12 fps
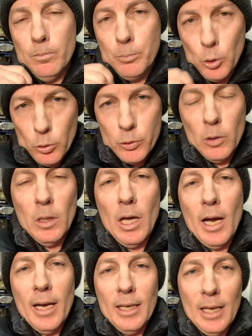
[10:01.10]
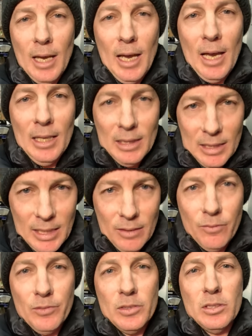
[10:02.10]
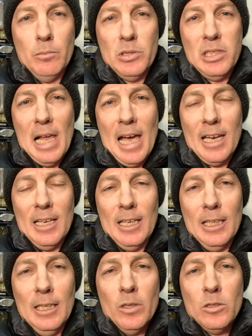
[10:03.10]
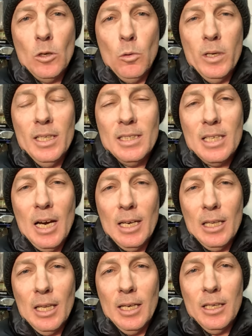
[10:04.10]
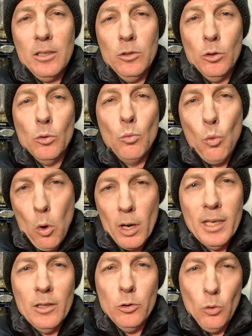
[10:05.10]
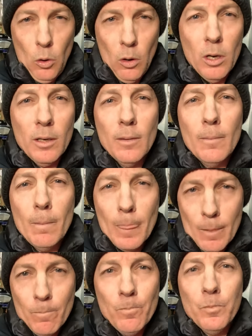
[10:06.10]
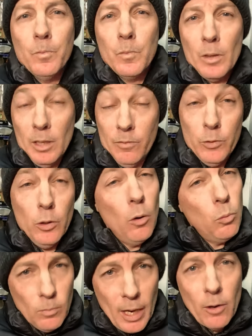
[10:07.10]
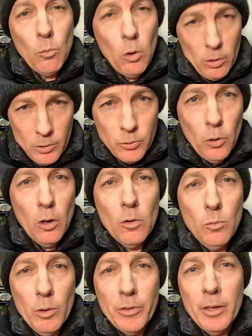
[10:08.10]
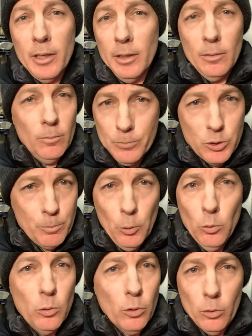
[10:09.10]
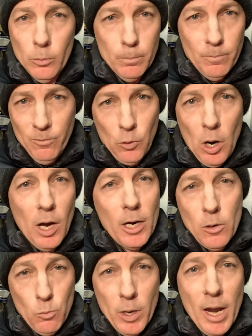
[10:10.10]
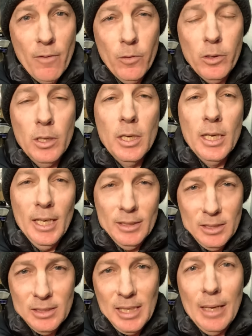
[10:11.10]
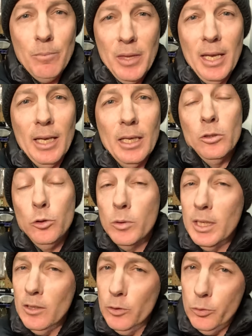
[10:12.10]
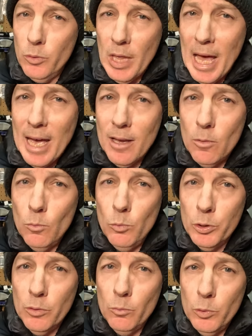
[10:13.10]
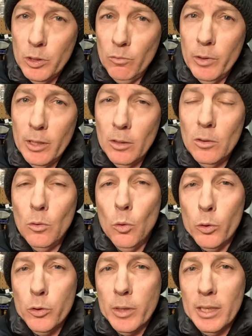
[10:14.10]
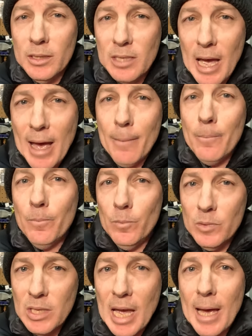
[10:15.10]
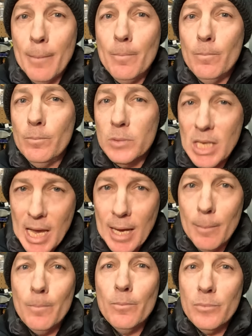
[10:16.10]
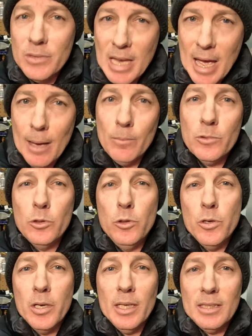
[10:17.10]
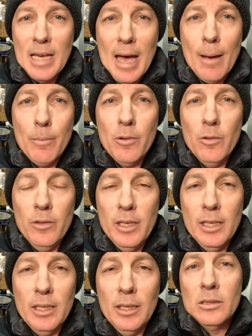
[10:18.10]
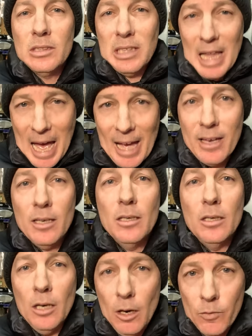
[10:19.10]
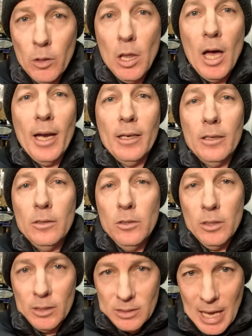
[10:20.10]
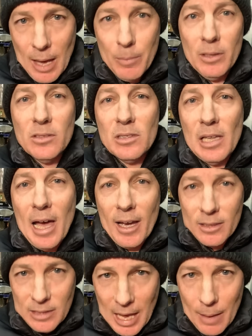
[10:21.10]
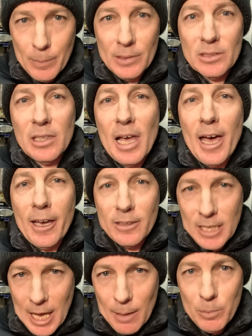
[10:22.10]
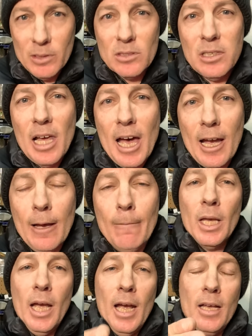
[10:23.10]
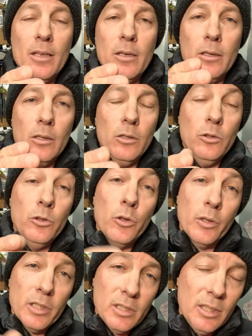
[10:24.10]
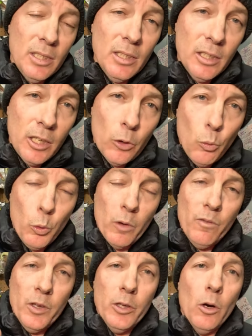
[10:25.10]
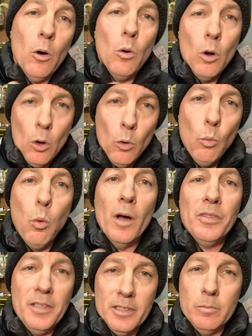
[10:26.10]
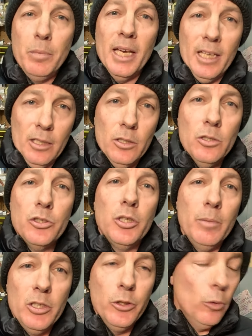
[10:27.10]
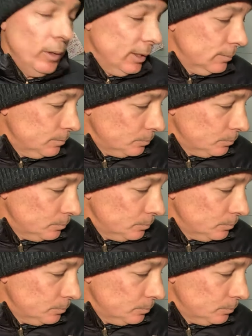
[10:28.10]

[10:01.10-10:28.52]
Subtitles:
pull your line and leave some slack in it. So it's kind of like you're walking the dog. If you know how to walk the dog with a spook or frog or whatever, it's the same thing. You could either do that with the reel, or you can tap, tap, tap, tap. So you're going to tap the slack of the line. You're going to tap it, slack, tap it, slack, tap it, slack. And you're going to see in the underwater video what this bait should be doing.